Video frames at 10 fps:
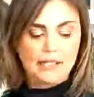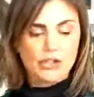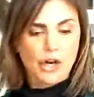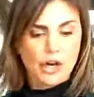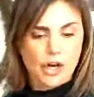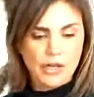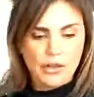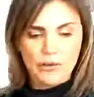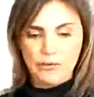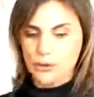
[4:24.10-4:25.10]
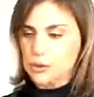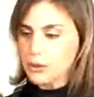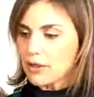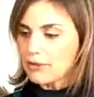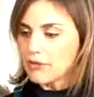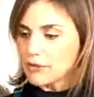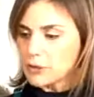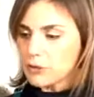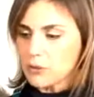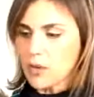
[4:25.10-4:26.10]
talk through a
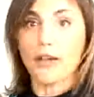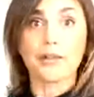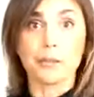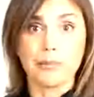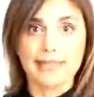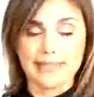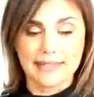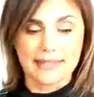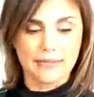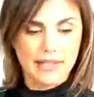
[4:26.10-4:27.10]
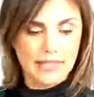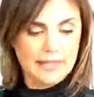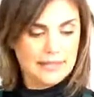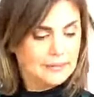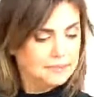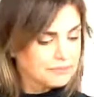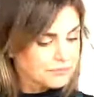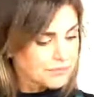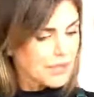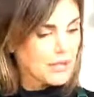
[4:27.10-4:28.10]
few other pieces of this.
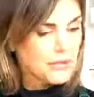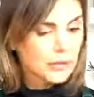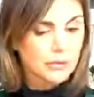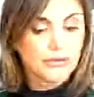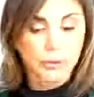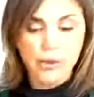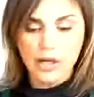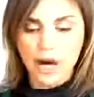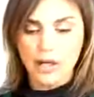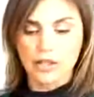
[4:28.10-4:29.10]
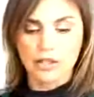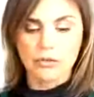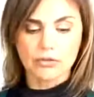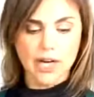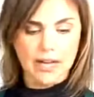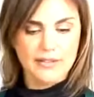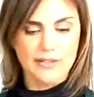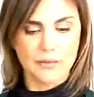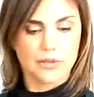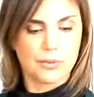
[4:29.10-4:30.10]
So for our
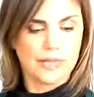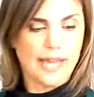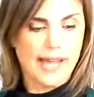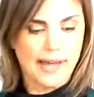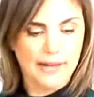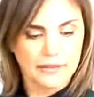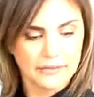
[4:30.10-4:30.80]
crust, which we have,